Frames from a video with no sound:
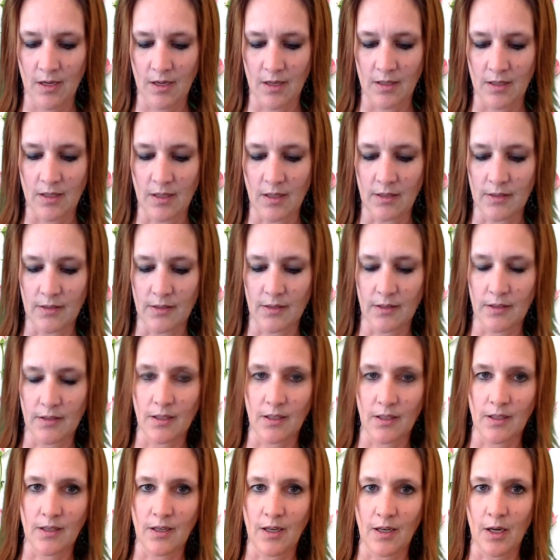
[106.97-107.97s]
Yes,
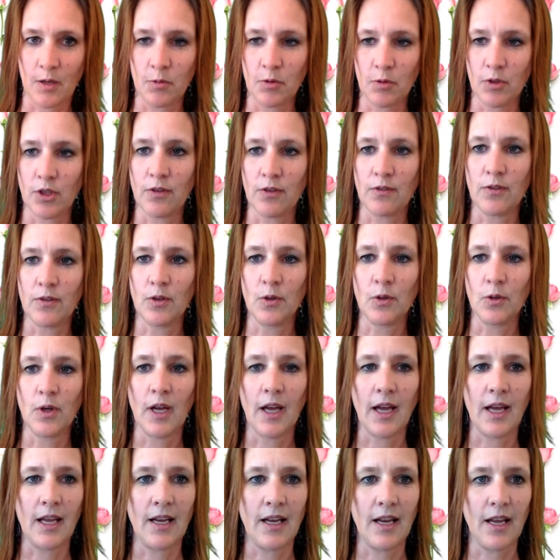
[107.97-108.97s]
I will give you
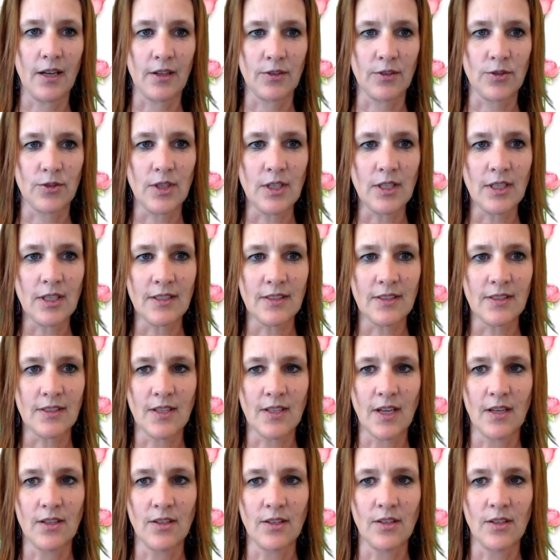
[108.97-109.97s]
an extra
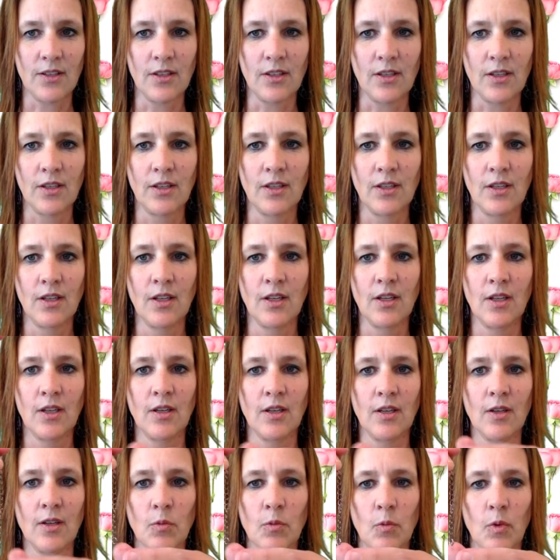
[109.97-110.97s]
extender
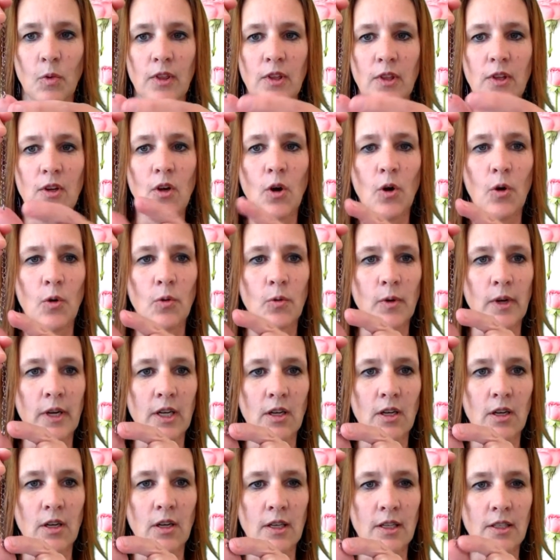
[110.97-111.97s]
with an O-ring
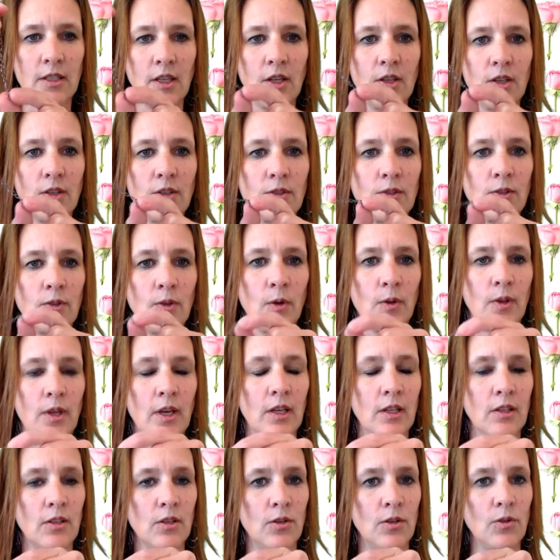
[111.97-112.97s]
on it so
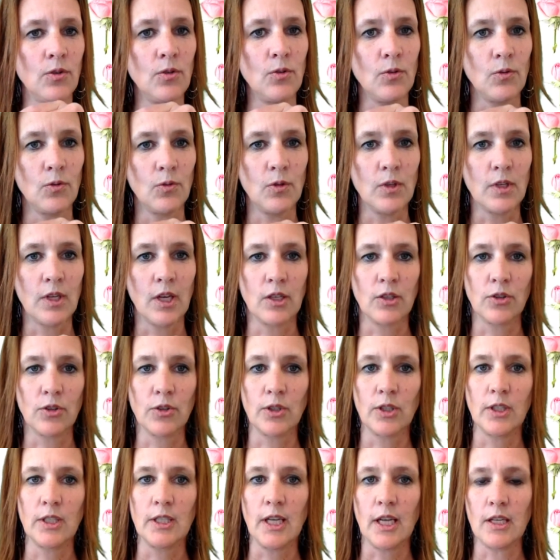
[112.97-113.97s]
that you can
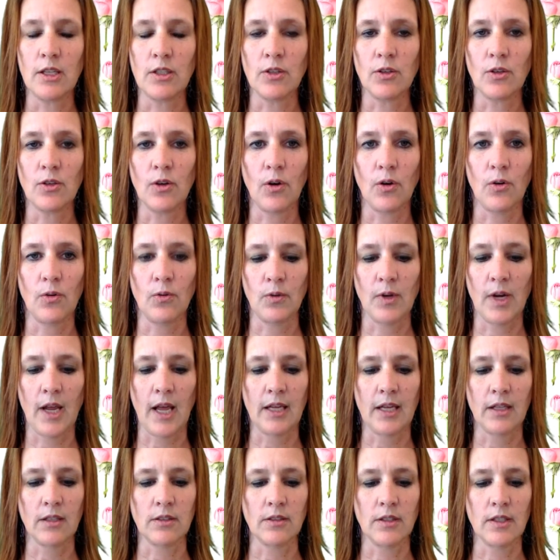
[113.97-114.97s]
create your own
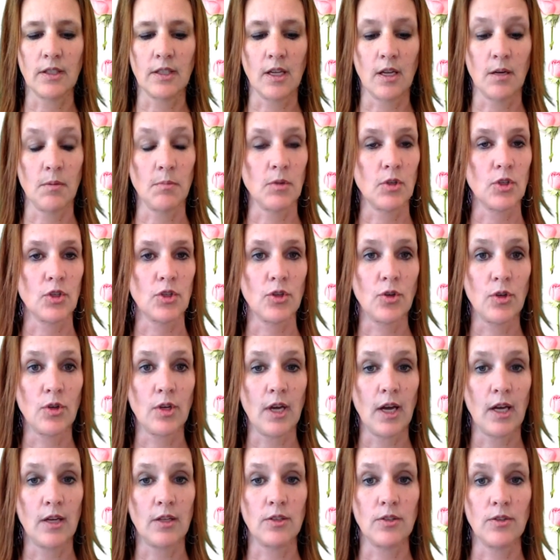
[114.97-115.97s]
anklet. And I'm going to show you
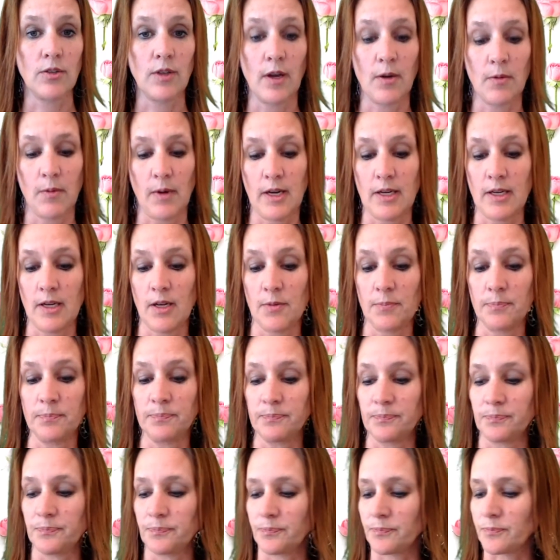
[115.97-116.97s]
how to do that right now.
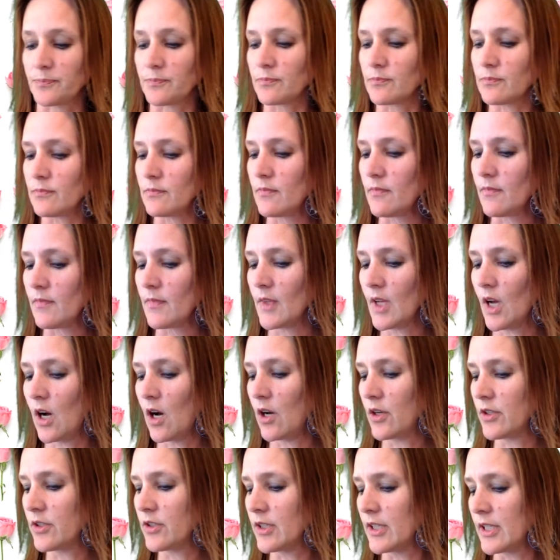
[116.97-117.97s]

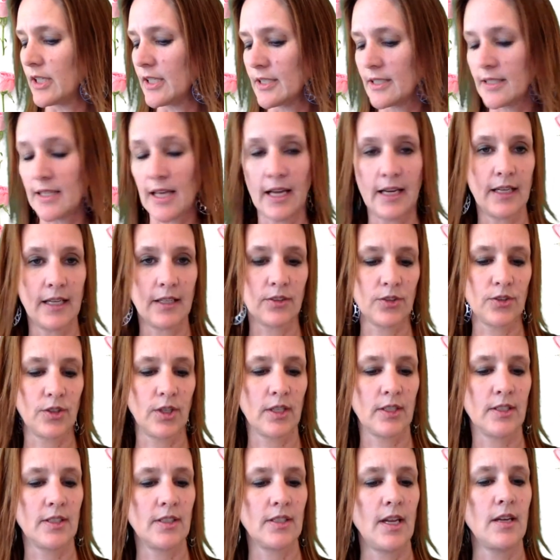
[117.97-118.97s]
All you need is that extra
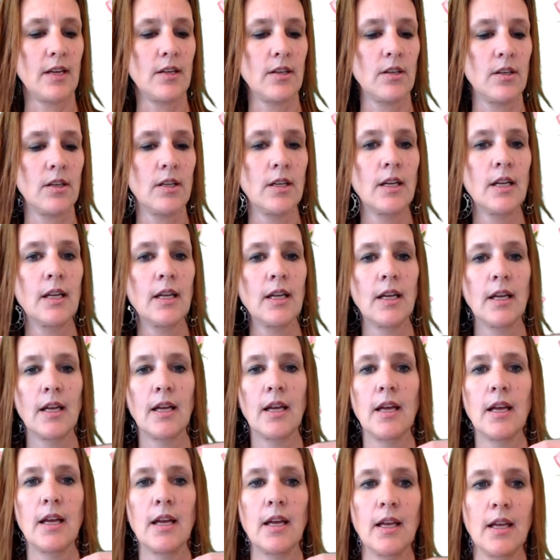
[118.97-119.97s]
extender
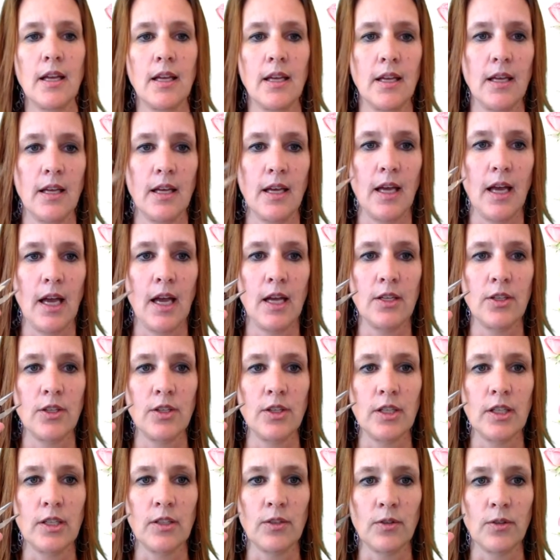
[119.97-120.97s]
and your
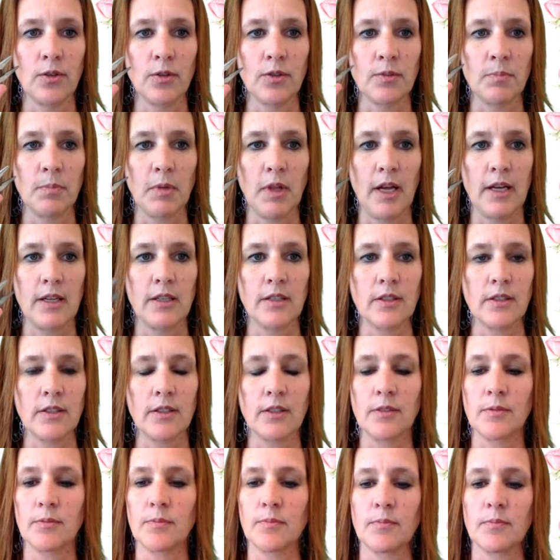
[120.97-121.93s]
needle nose pliers.